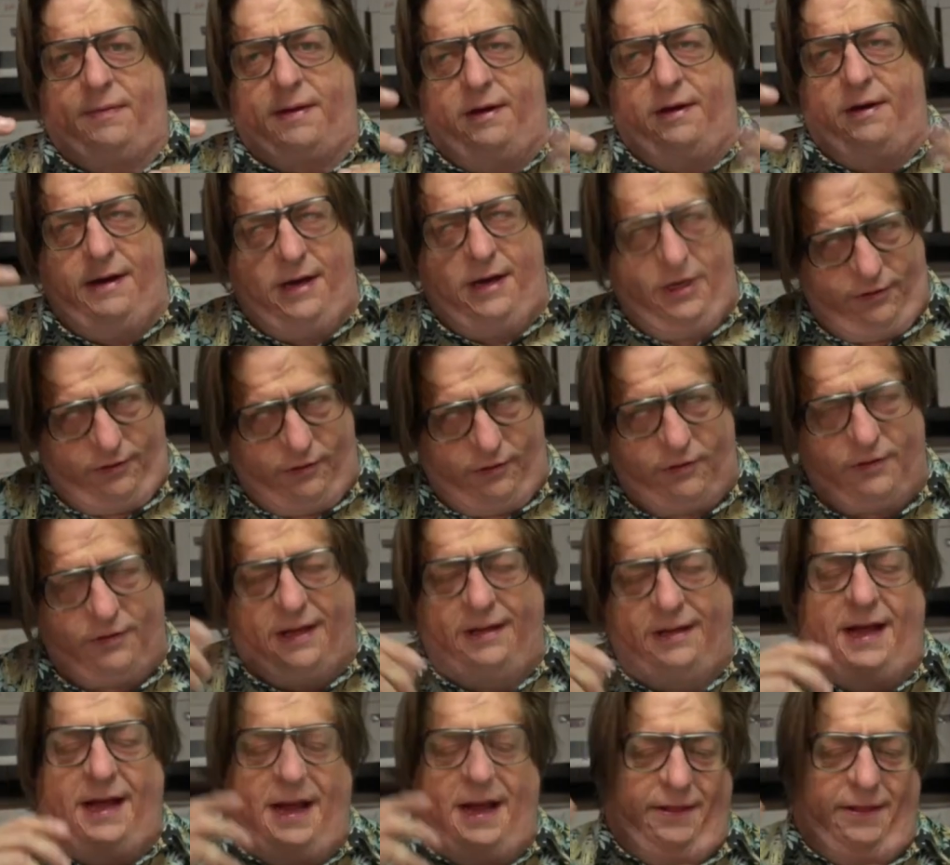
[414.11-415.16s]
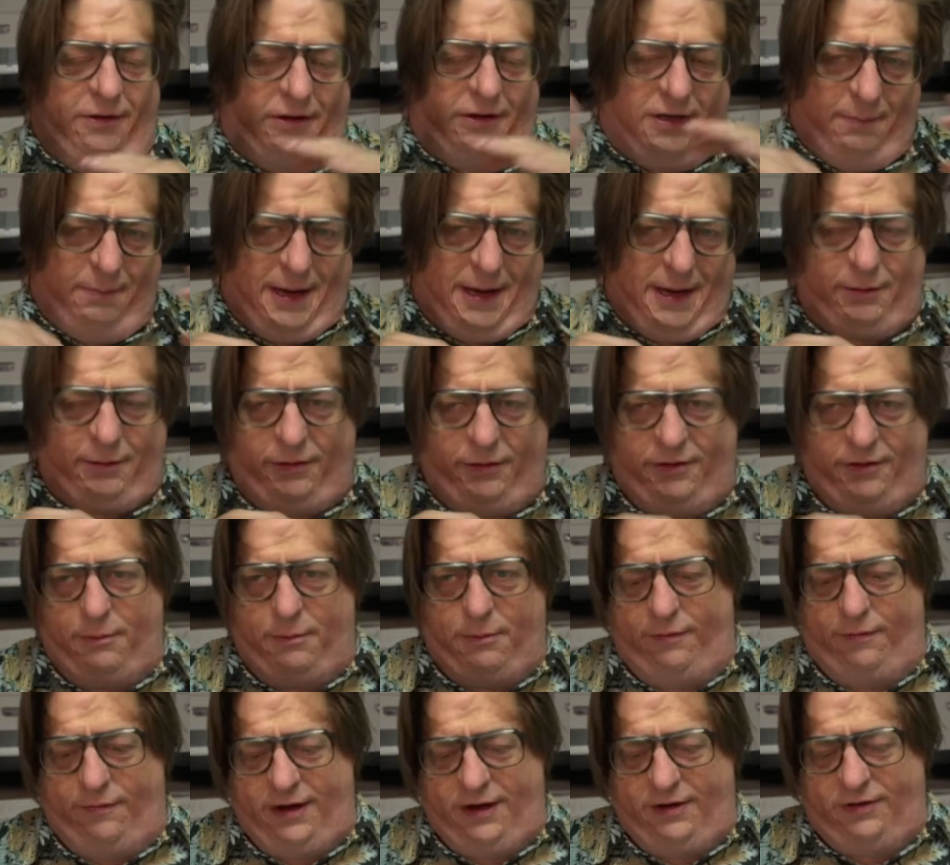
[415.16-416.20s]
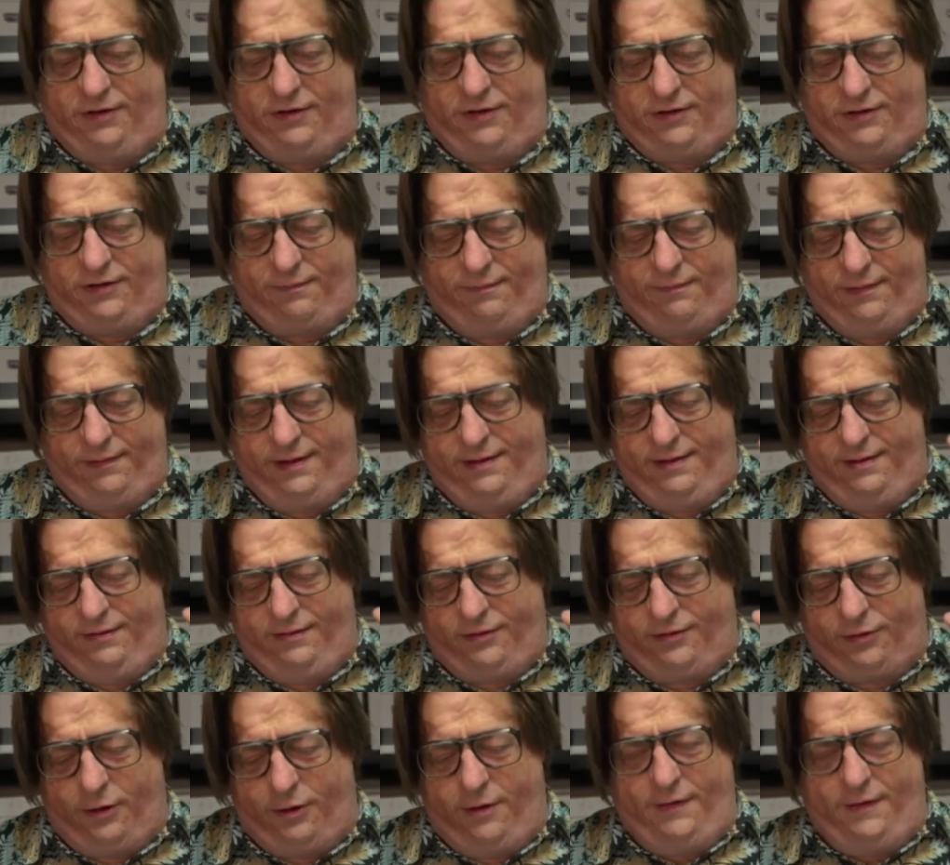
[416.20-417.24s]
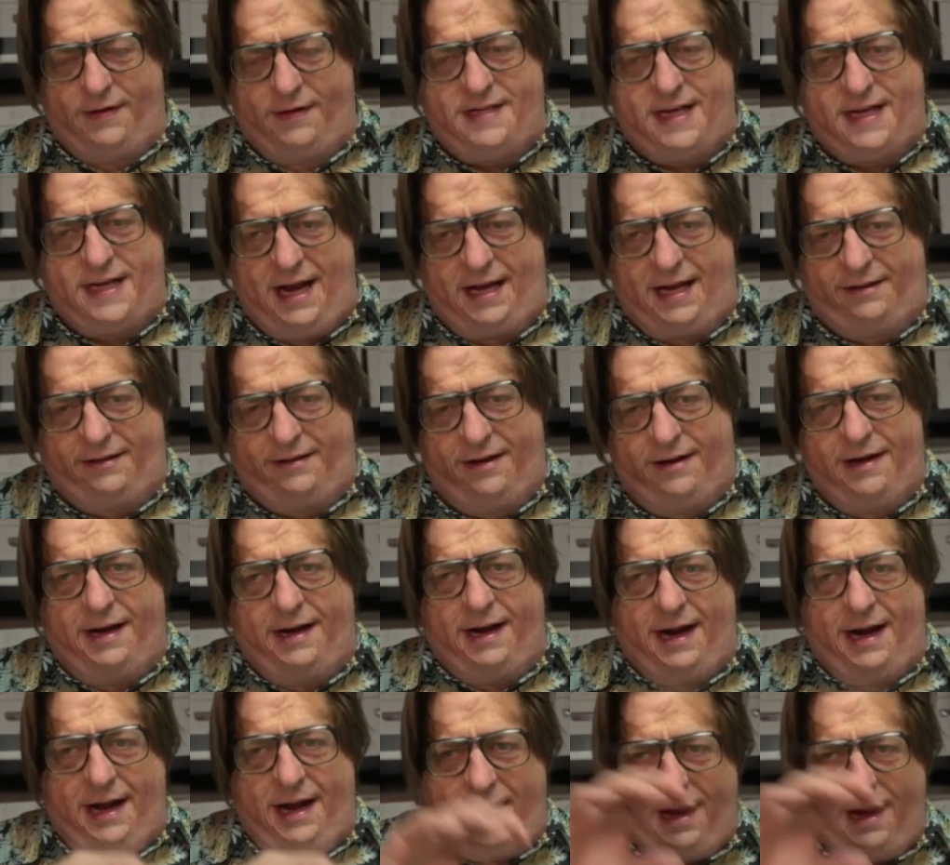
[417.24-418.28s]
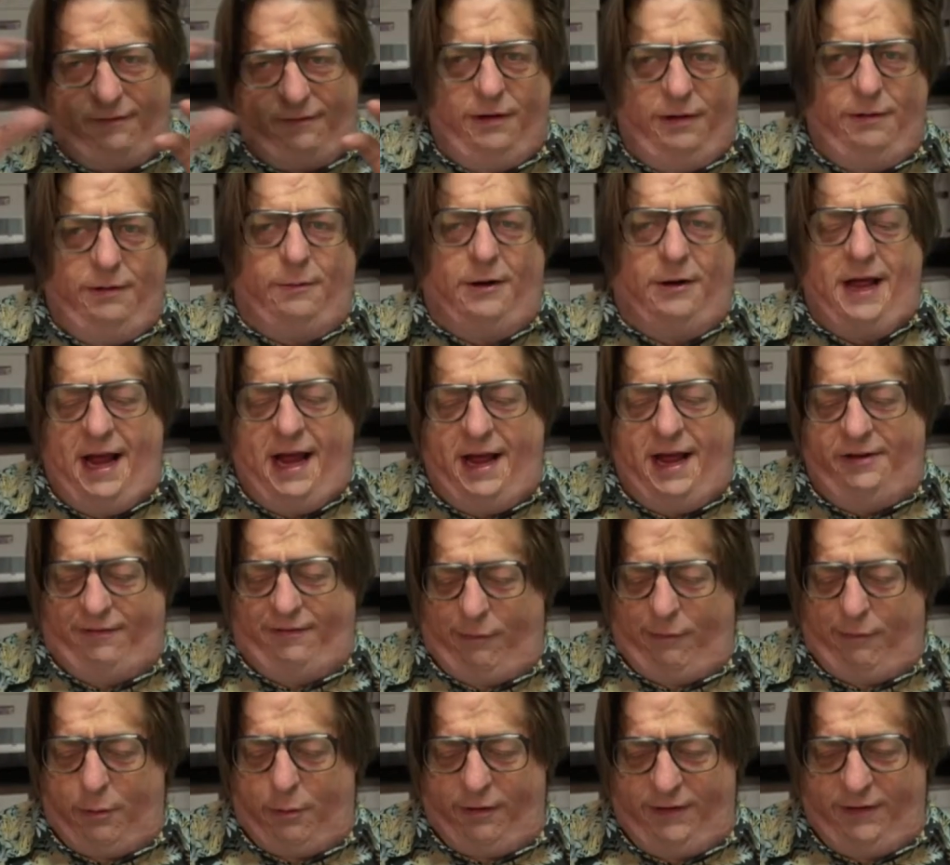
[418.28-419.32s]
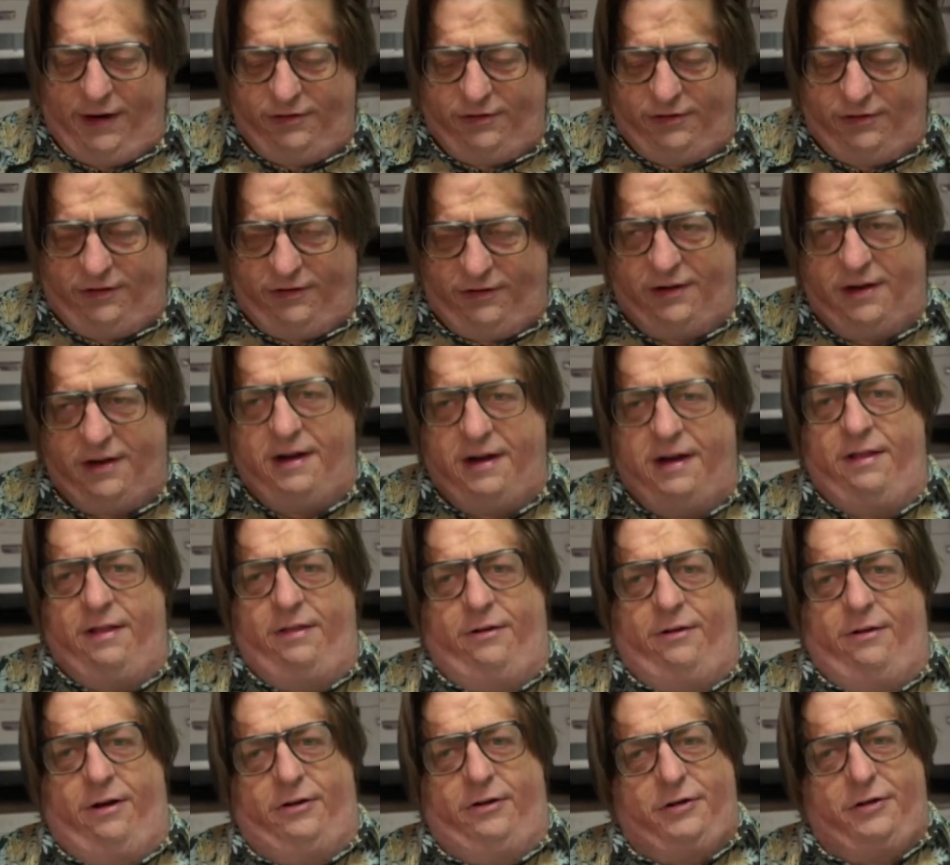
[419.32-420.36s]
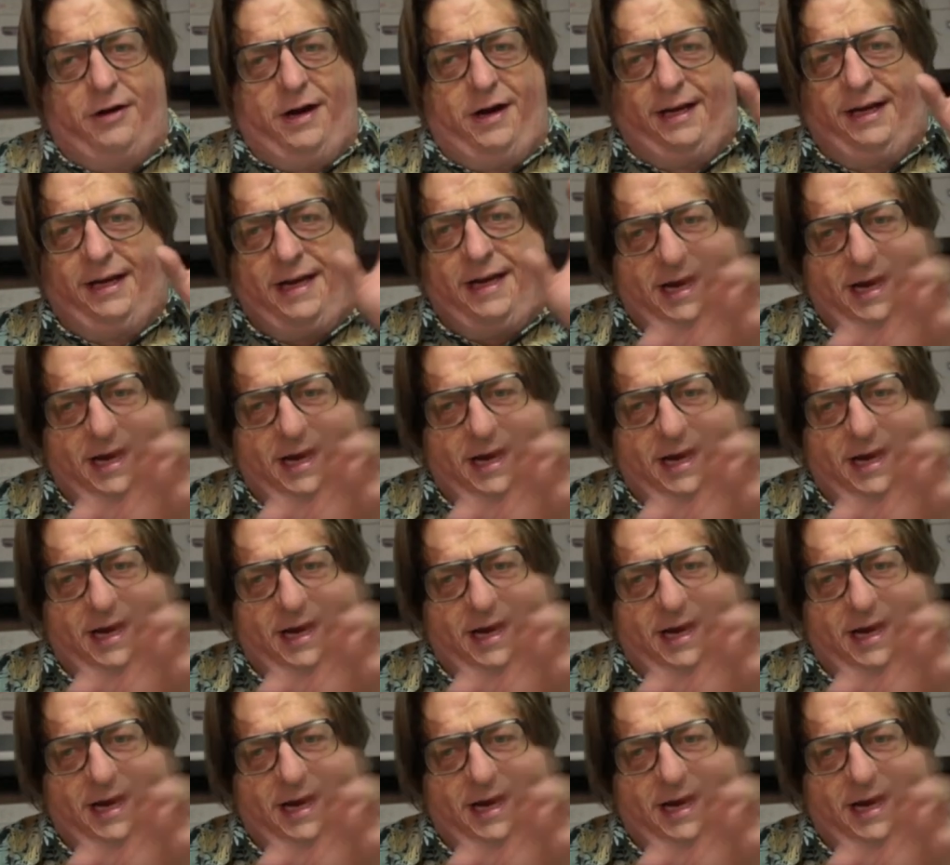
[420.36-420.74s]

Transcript: or issues, and then they'll come back with their motivations sort of intact, and everyone has different motivations. They're all trying to